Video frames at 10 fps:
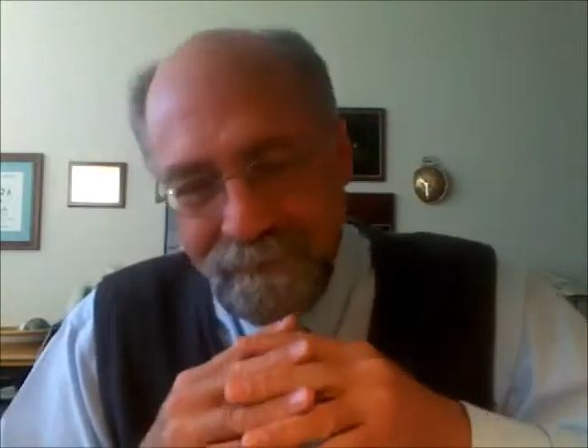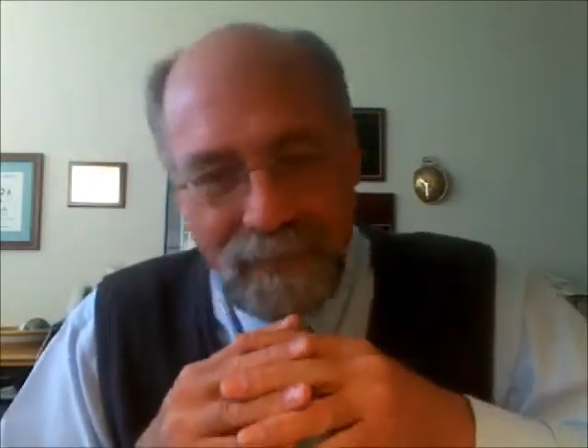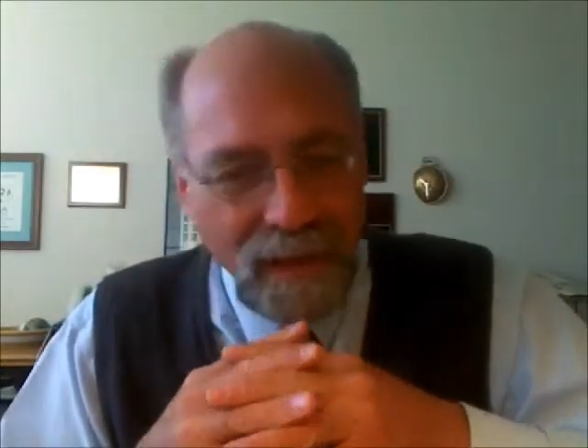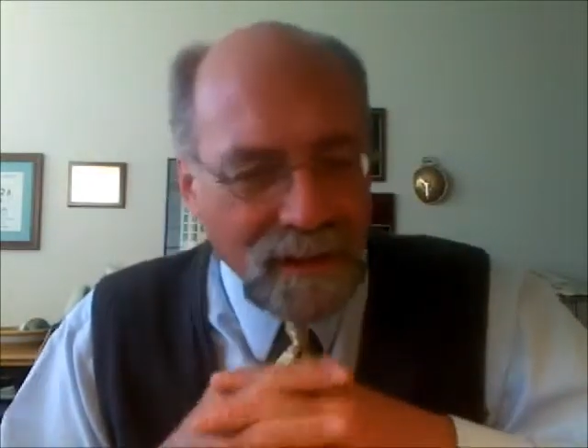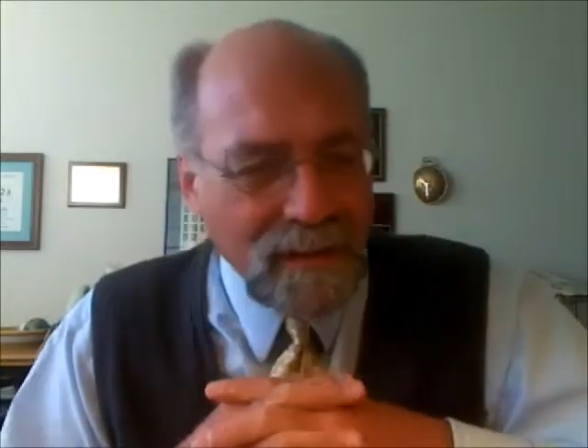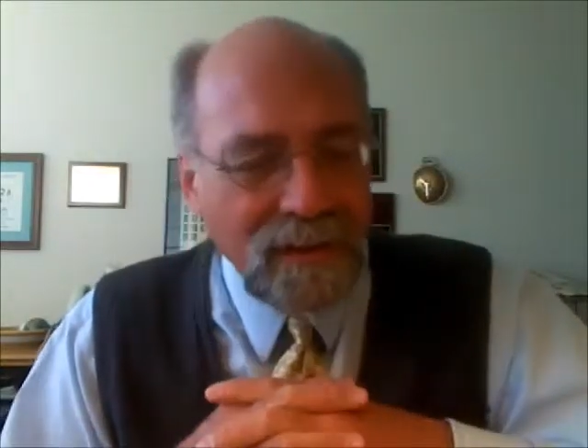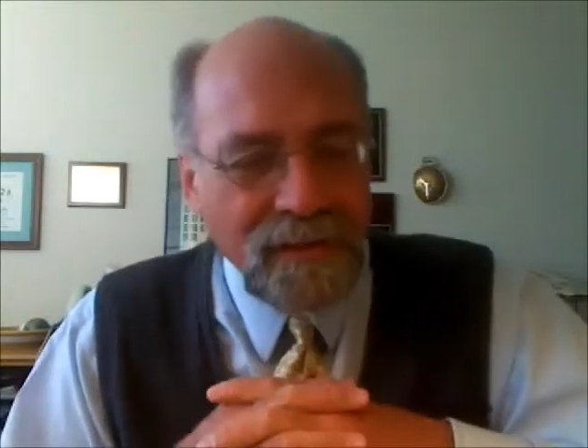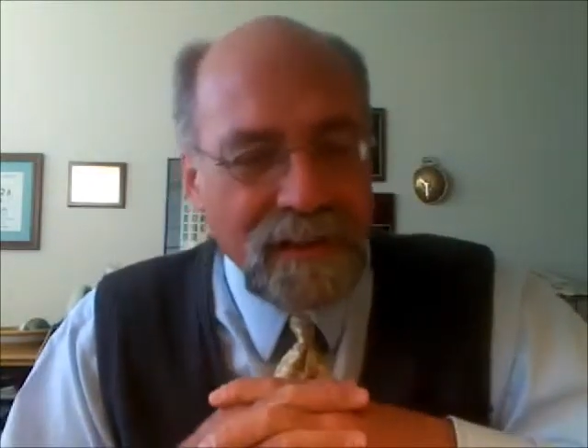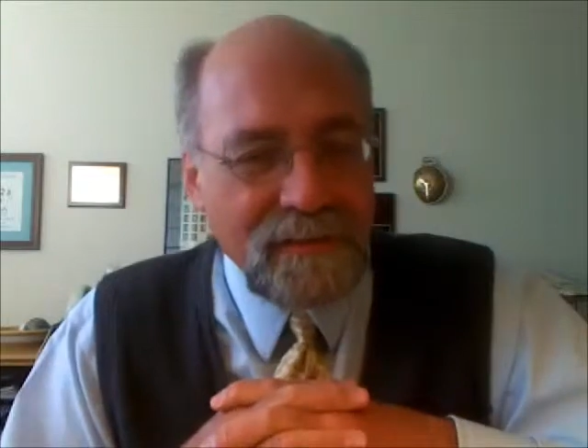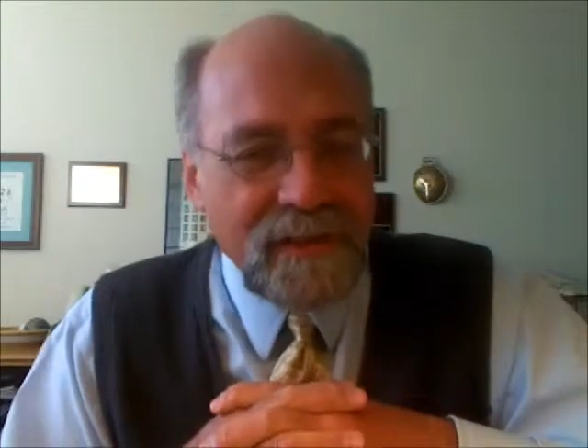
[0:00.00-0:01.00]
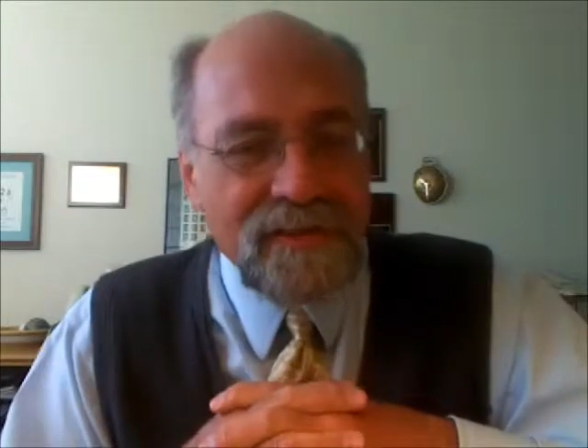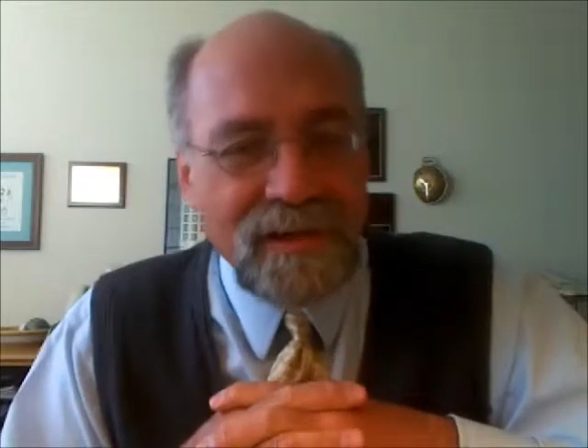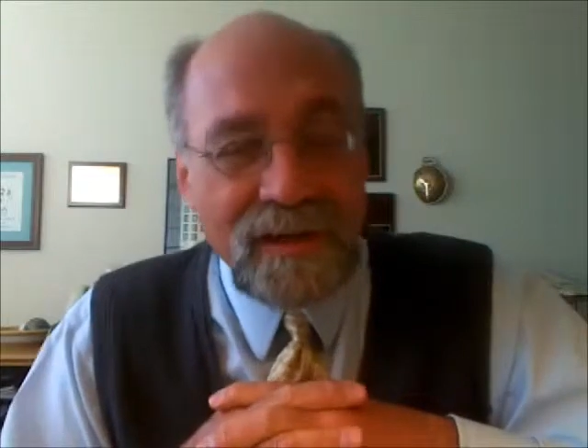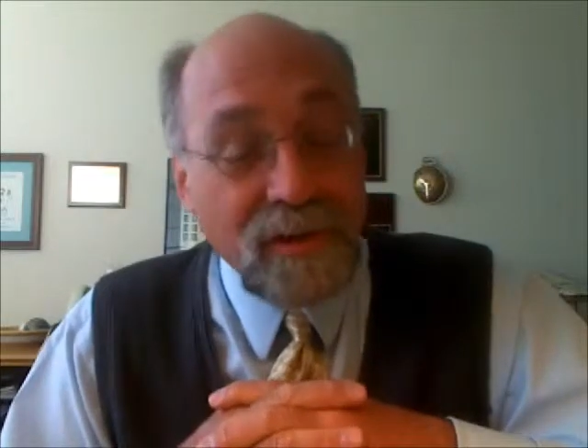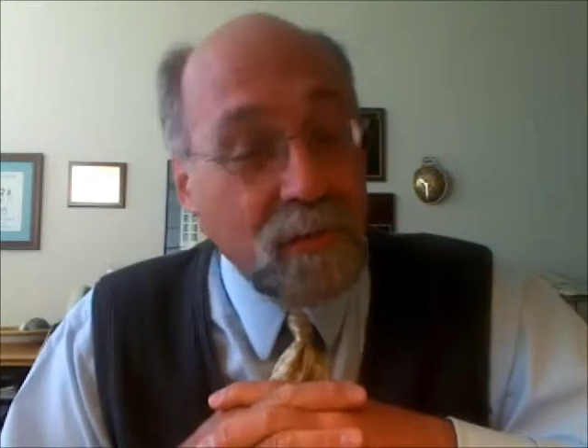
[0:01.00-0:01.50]
I called the investor. I
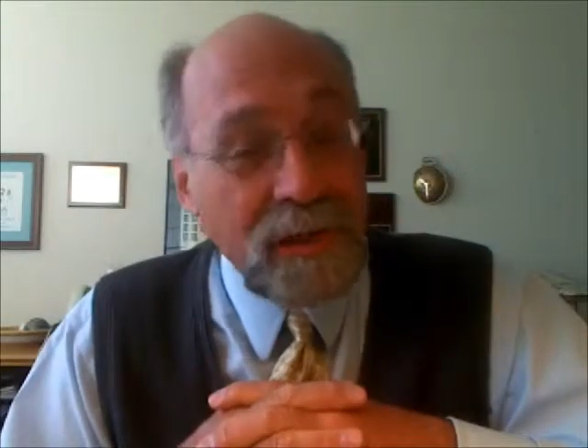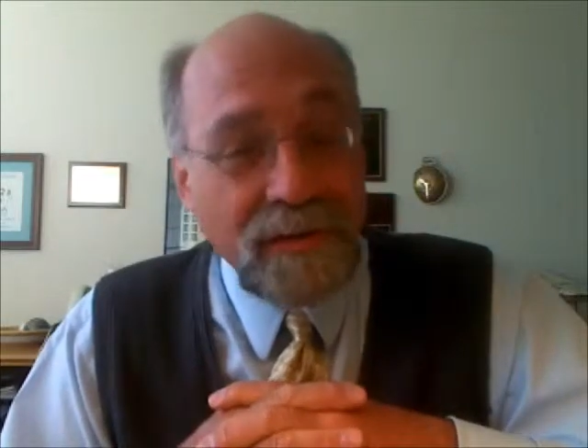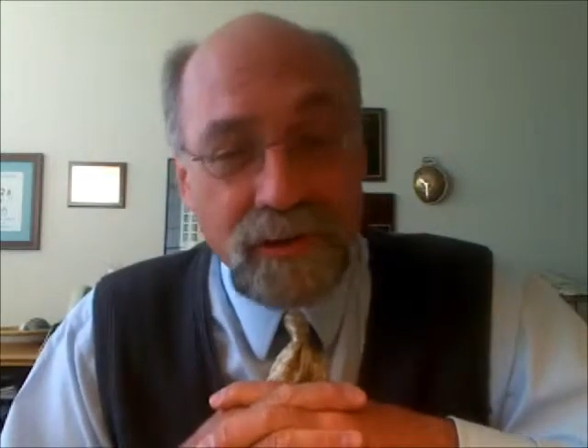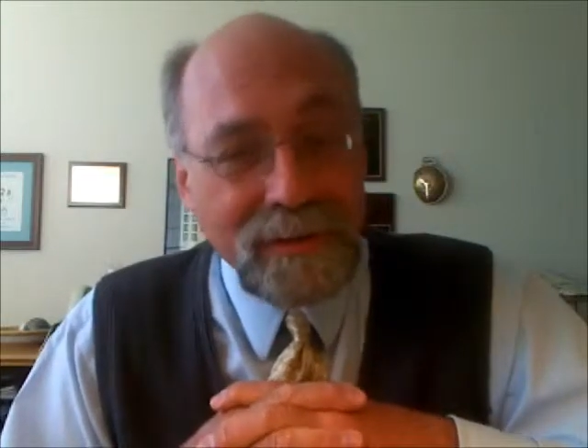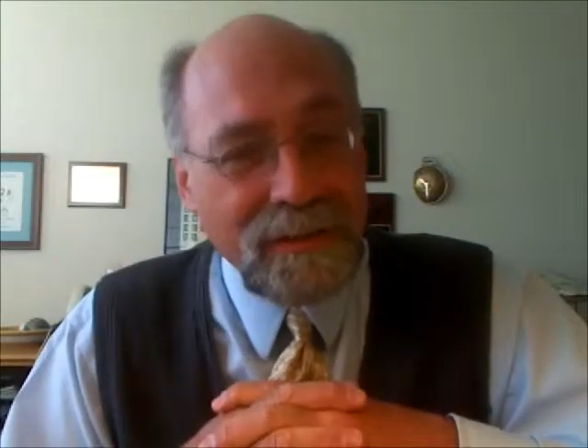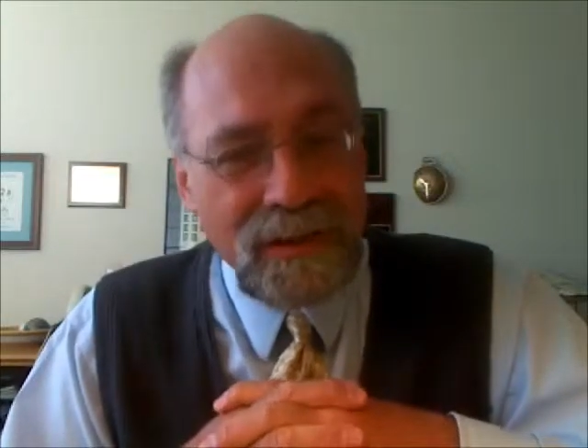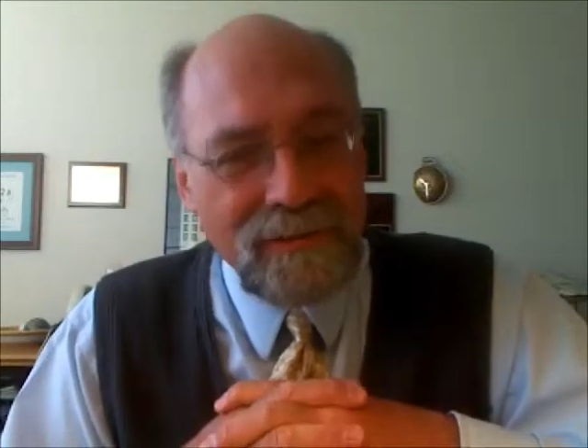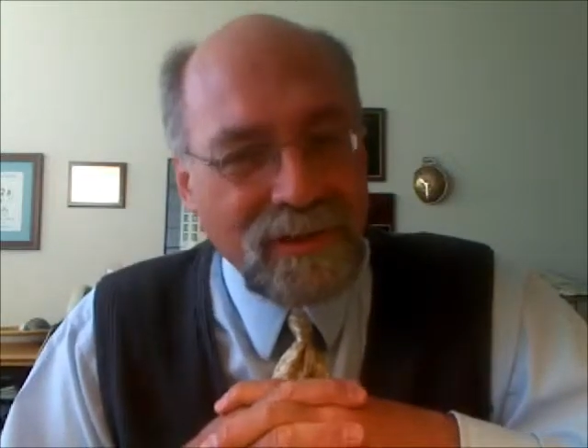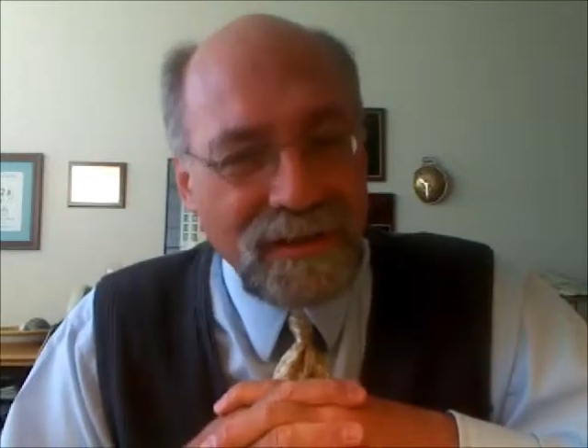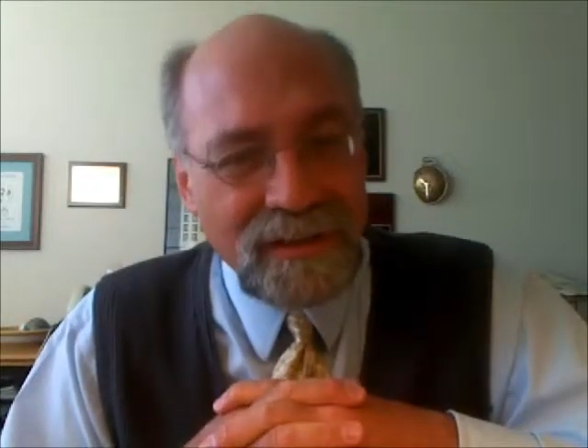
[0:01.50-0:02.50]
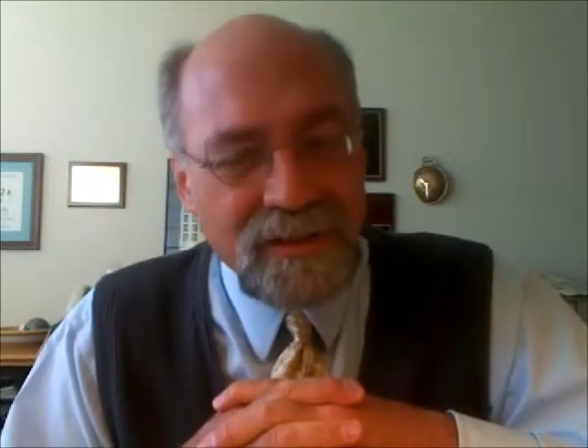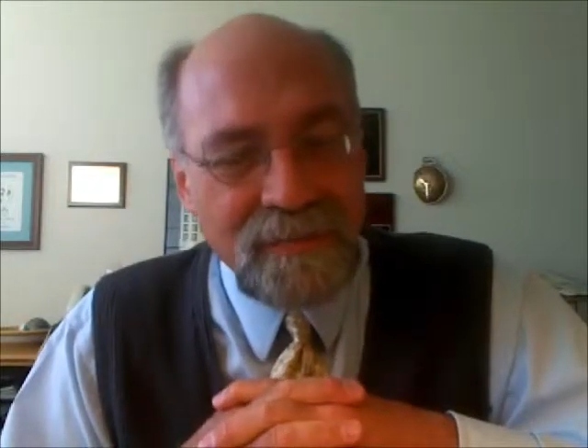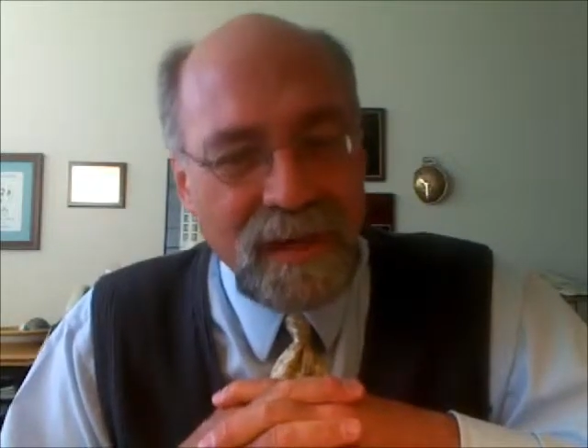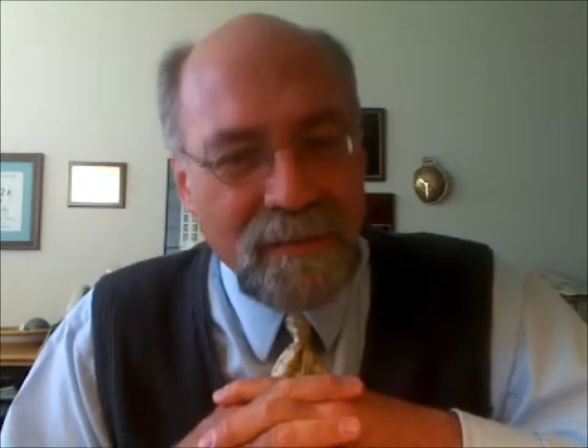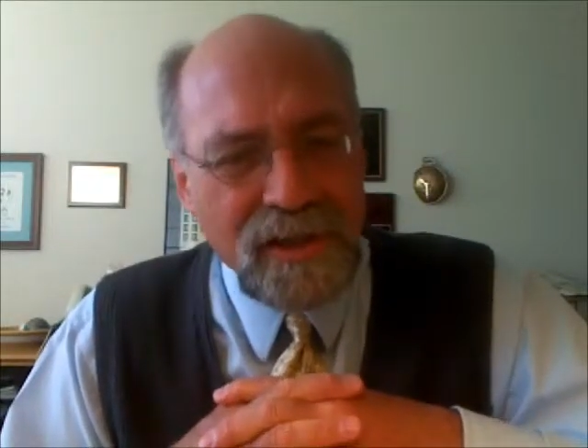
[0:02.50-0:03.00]
said, "We have a written offer on this property."